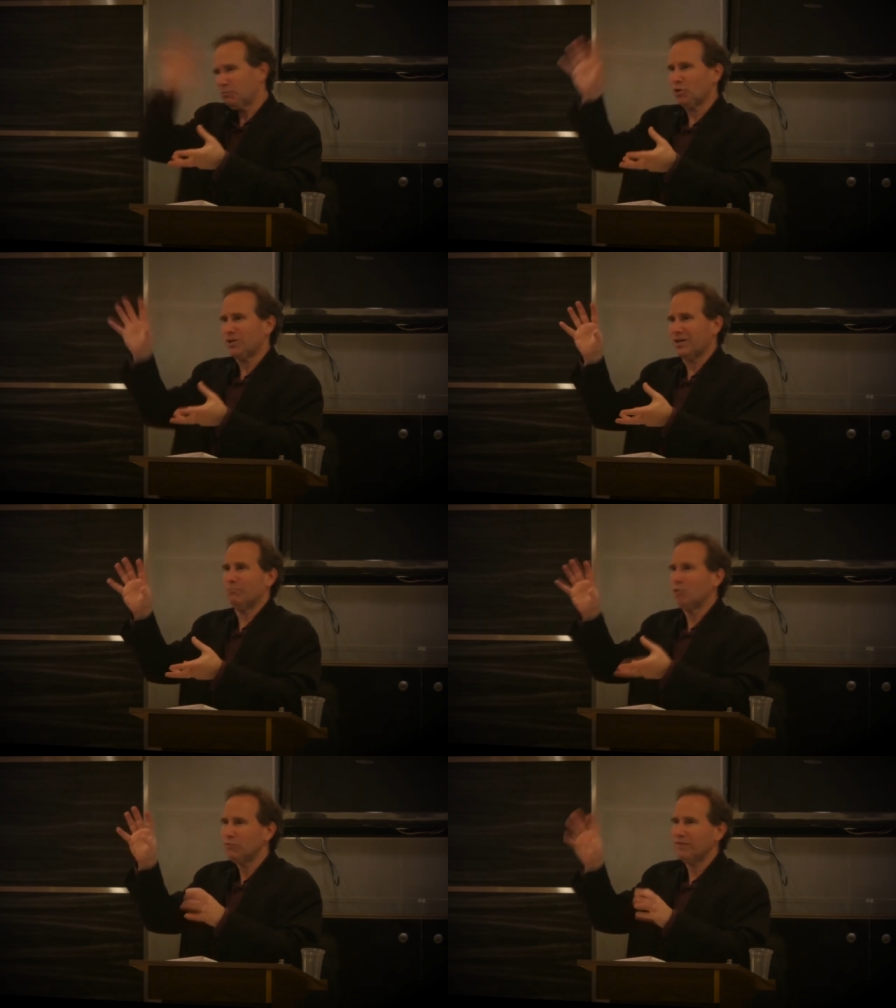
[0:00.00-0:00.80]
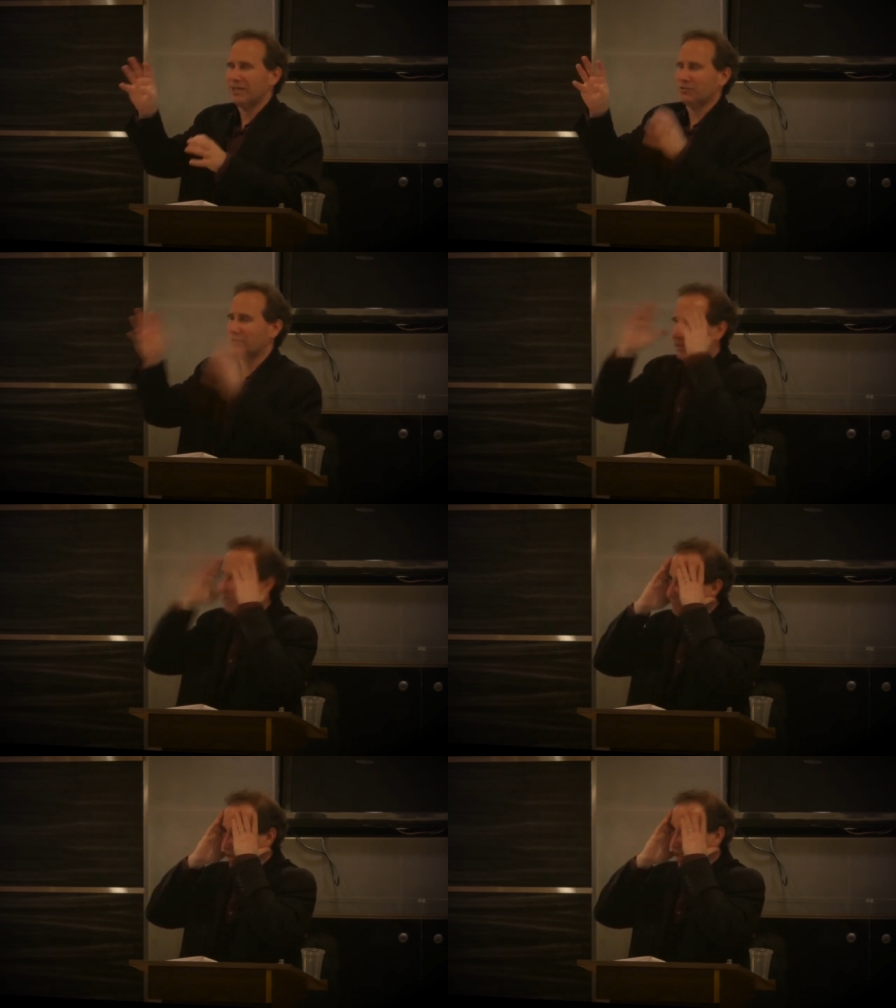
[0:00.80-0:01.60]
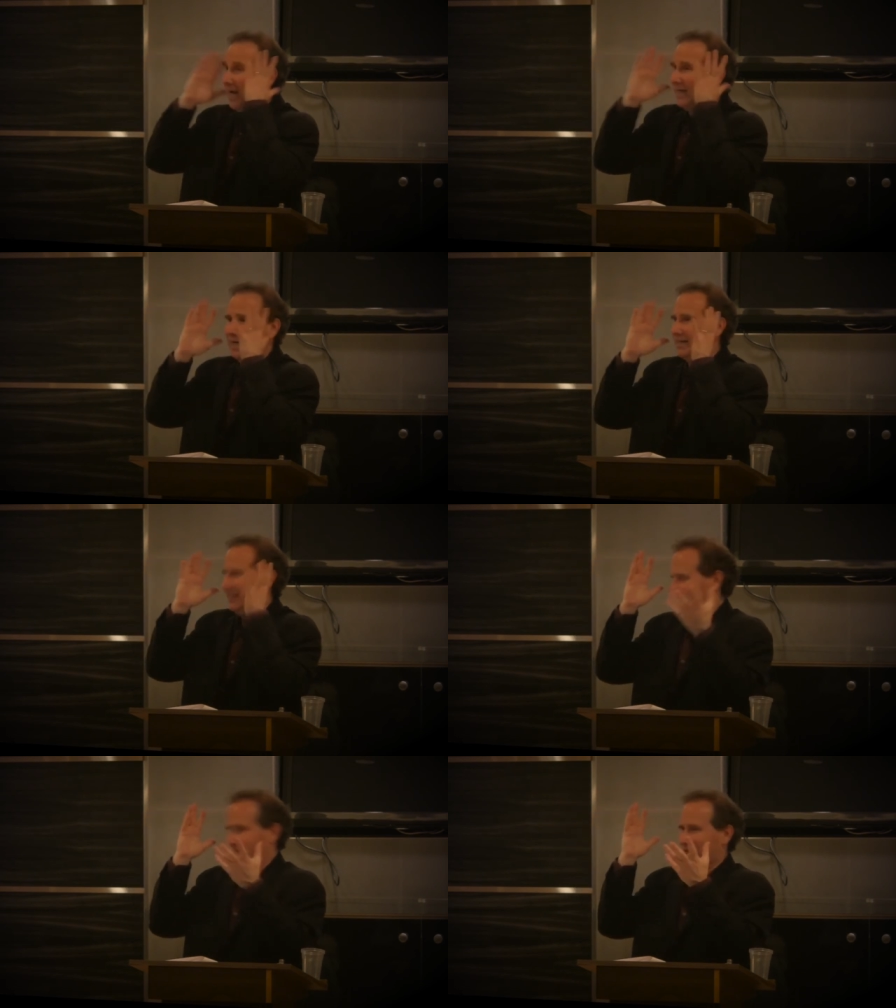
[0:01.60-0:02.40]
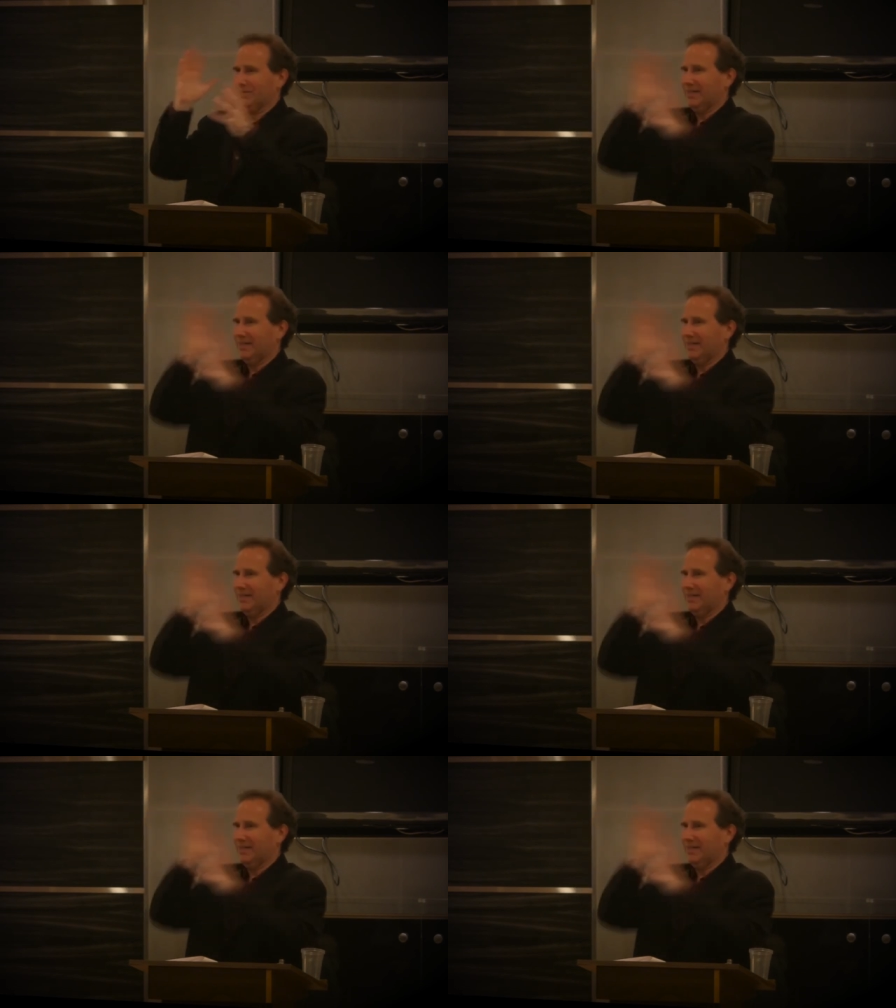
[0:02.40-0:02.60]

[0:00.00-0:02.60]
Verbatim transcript: you put it in a movie, you think, oh my God, I can.